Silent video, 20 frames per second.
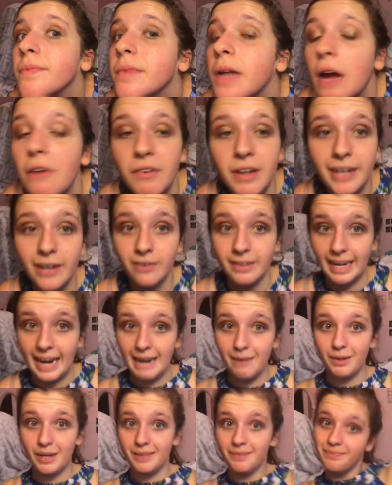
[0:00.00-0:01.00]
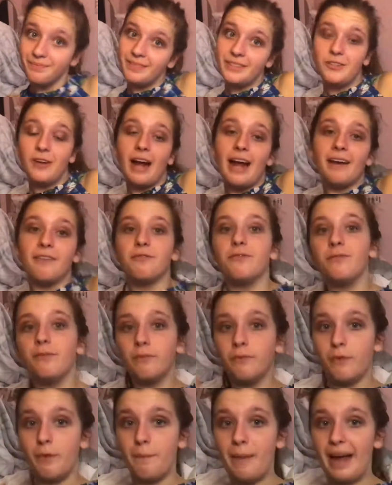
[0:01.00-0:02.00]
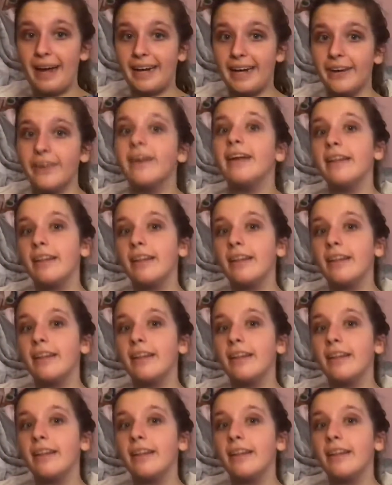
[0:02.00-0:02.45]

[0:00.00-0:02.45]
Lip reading: Not really on camera. It's okay. If I'm back here,